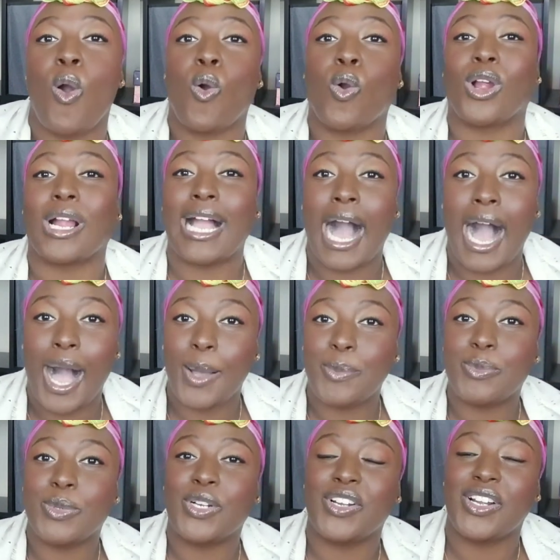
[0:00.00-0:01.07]
or
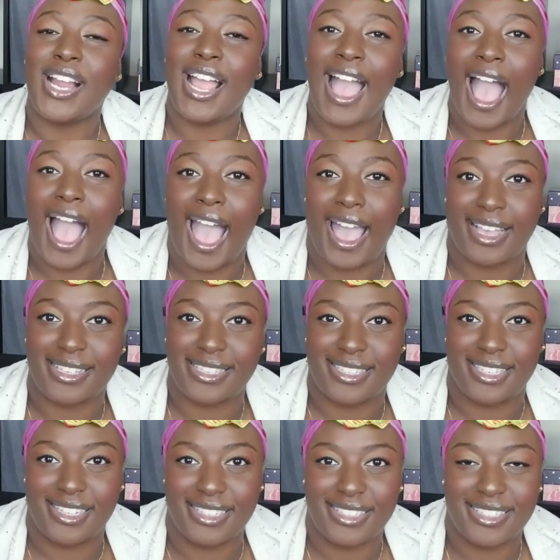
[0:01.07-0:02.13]
copper
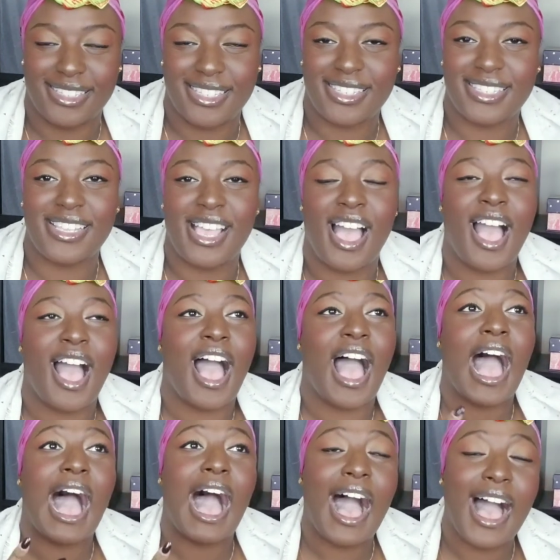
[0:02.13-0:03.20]
accents.
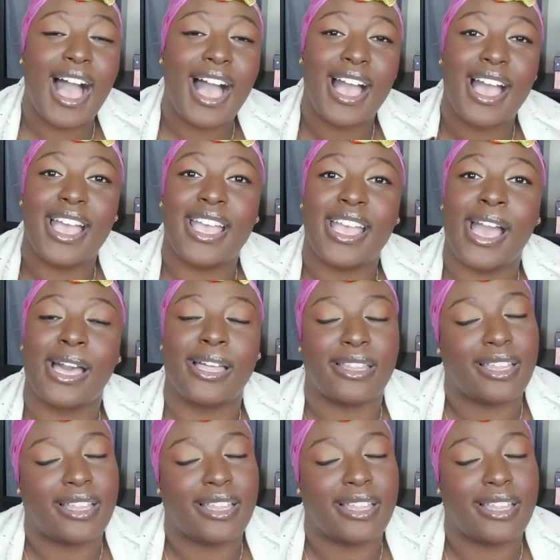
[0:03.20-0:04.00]
I